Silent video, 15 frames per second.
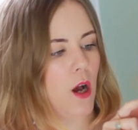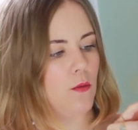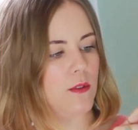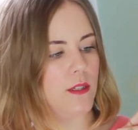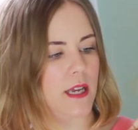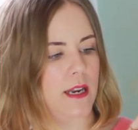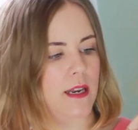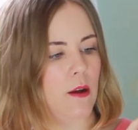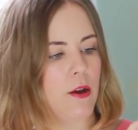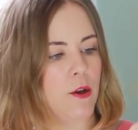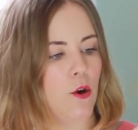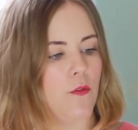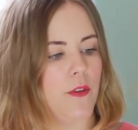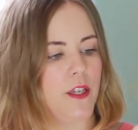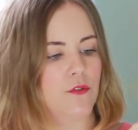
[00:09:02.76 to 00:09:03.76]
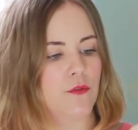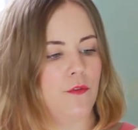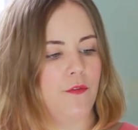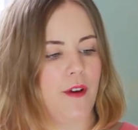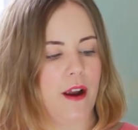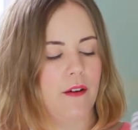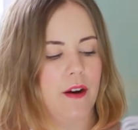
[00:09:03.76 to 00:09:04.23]
holes in. Now I got these
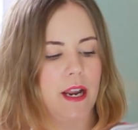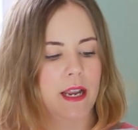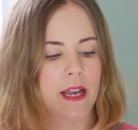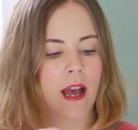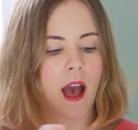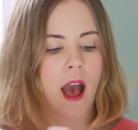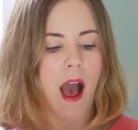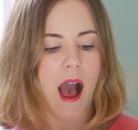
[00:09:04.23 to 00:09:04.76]
from Very